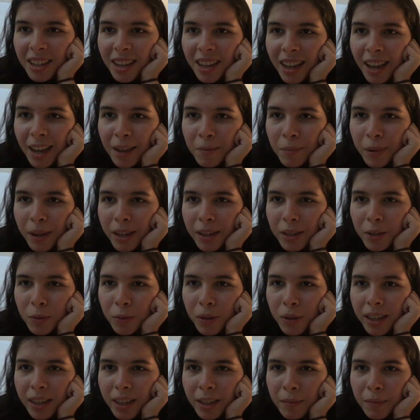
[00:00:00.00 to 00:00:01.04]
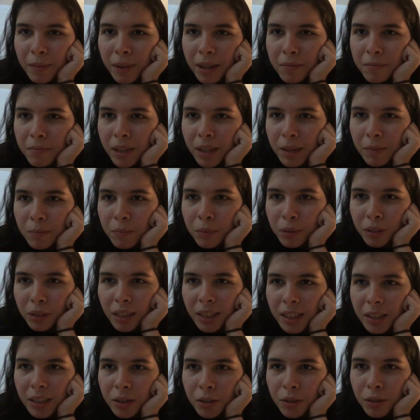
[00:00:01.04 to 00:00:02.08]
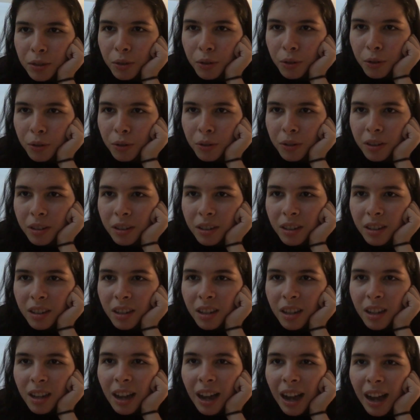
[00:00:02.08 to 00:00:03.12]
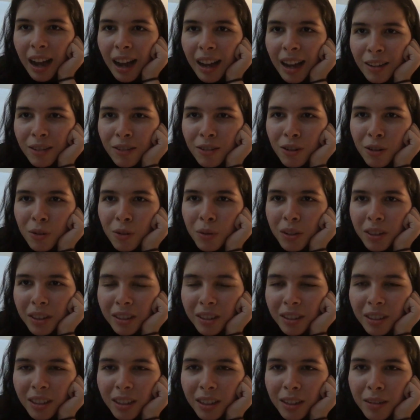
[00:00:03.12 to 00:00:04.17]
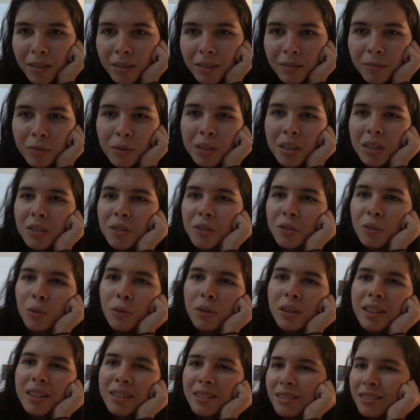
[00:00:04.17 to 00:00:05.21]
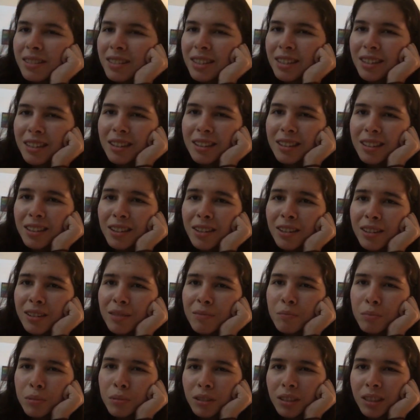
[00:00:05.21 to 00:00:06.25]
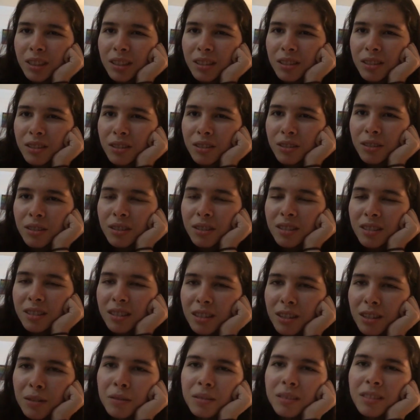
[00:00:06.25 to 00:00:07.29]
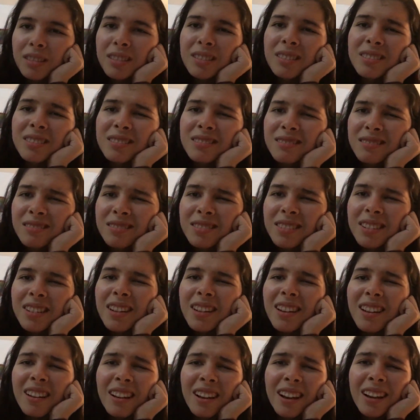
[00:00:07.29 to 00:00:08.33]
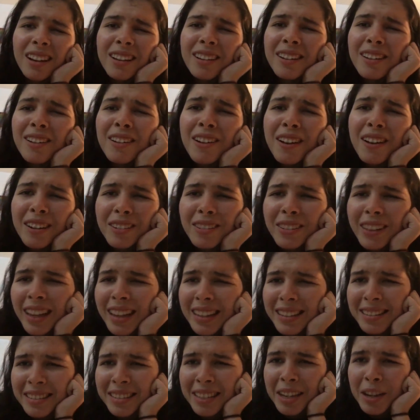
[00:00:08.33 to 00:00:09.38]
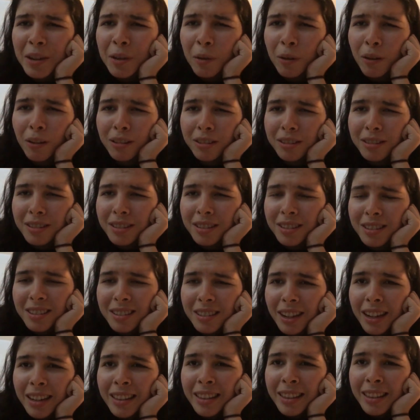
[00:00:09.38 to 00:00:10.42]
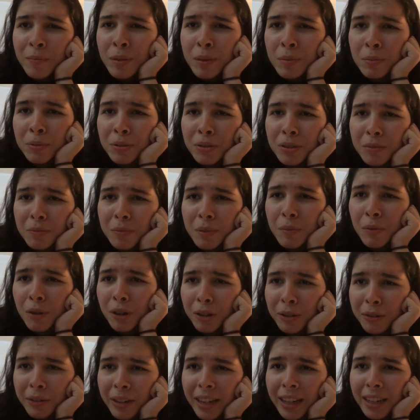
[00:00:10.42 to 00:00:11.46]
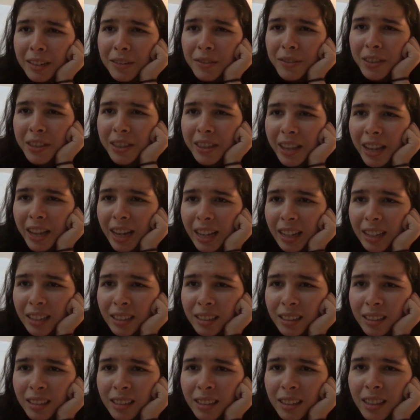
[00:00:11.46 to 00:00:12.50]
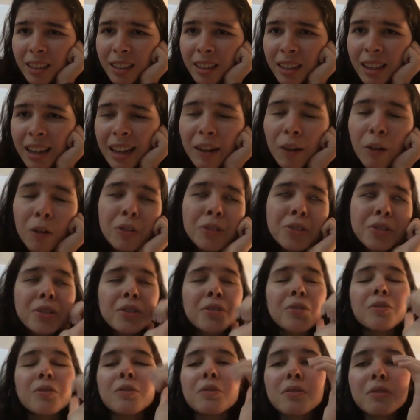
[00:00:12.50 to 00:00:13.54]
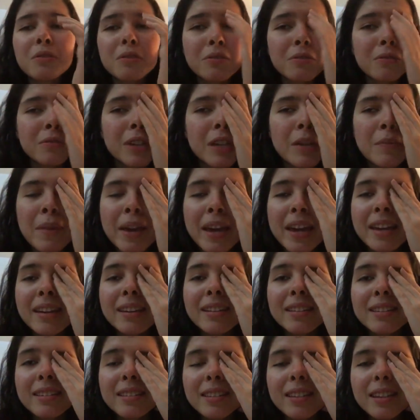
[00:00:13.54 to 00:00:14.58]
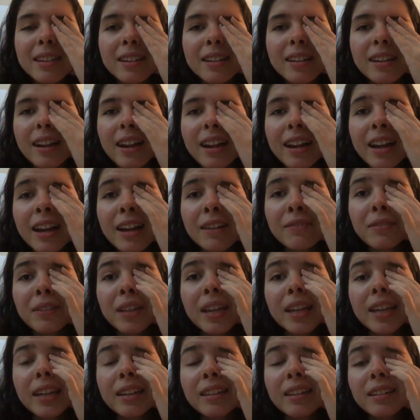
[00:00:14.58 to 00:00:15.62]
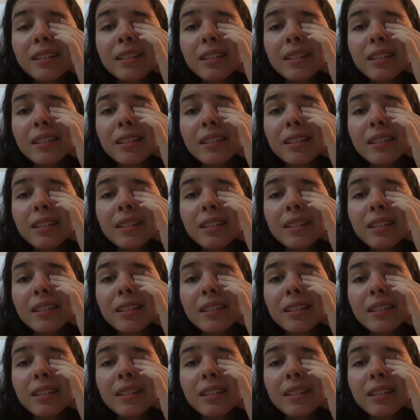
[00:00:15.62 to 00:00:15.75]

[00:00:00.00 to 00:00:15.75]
And by the way, they might make Bully 2. I don't know what stories are they gonna tell in Bully 2? Is it gonna... I don't know, I don't like sequels. I think people should be more creative than that. And also, remakes, I have like